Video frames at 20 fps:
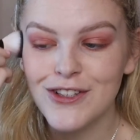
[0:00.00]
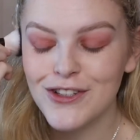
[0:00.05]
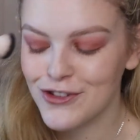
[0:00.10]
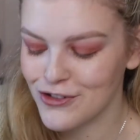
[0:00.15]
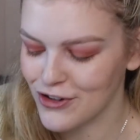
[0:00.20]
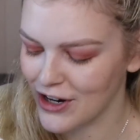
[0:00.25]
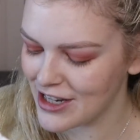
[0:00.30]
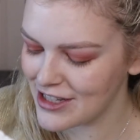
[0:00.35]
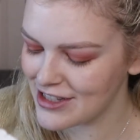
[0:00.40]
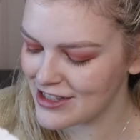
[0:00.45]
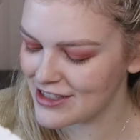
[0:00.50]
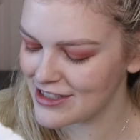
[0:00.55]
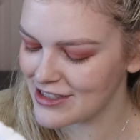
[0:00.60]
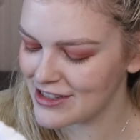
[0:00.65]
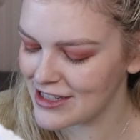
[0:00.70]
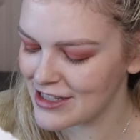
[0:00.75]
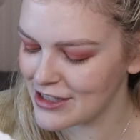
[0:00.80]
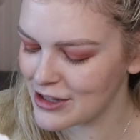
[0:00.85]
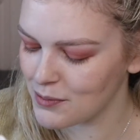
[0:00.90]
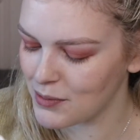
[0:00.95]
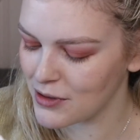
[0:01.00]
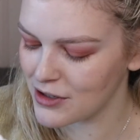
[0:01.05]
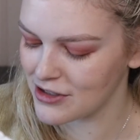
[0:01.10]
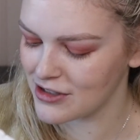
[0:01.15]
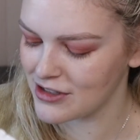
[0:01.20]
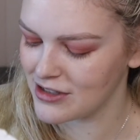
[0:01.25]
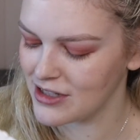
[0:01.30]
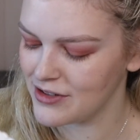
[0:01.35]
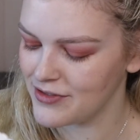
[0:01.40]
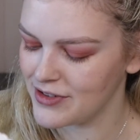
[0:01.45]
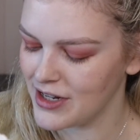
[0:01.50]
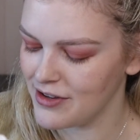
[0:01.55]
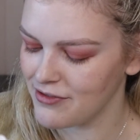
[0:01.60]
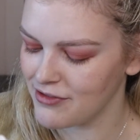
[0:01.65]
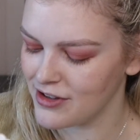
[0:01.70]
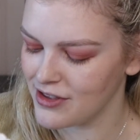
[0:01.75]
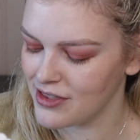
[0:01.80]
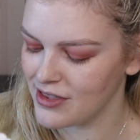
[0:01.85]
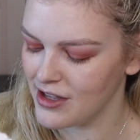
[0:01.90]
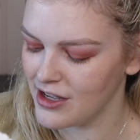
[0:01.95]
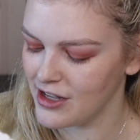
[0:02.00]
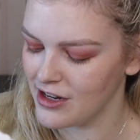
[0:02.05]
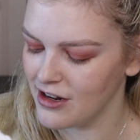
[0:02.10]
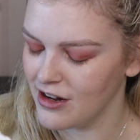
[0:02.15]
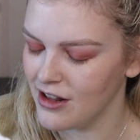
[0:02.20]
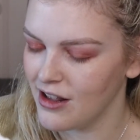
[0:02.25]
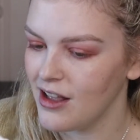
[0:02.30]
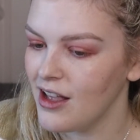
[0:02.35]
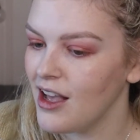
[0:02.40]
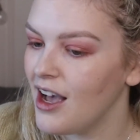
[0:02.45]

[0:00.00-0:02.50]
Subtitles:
tries to see the positive in everything